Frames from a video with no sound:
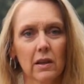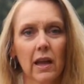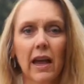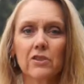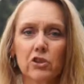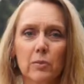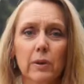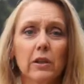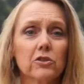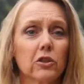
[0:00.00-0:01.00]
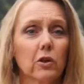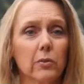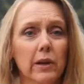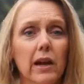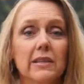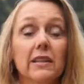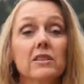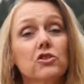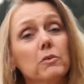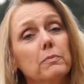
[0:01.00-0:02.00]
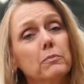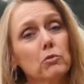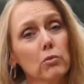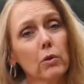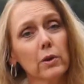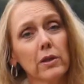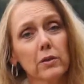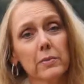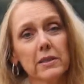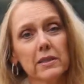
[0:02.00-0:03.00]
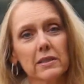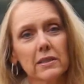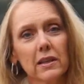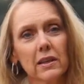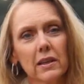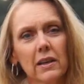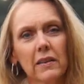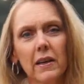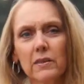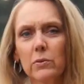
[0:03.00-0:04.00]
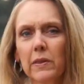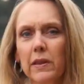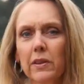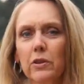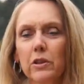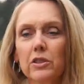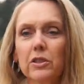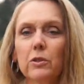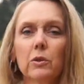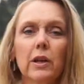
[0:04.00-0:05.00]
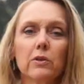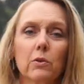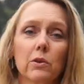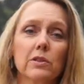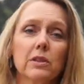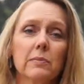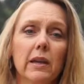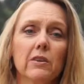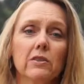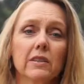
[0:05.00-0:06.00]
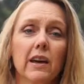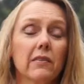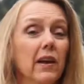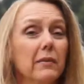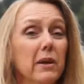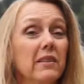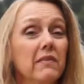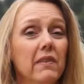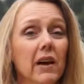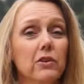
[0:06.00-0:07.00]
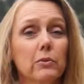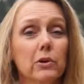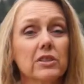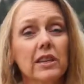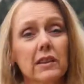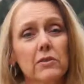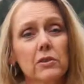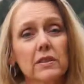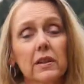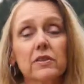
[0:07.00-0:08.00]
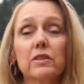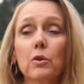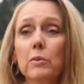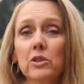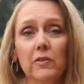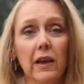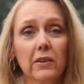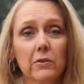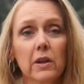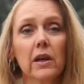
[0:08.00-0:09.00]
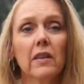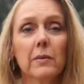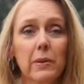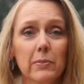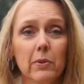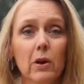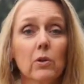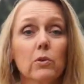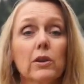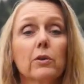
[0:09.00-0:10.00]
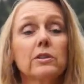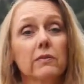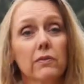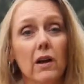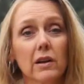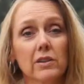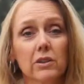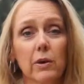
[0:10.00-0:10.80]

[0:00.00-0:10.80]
As you build your own big ideas, you're growing your business, That's one thing that you can do in order to make yourself invaluable, to give yourself so much value that people are really going to flock to you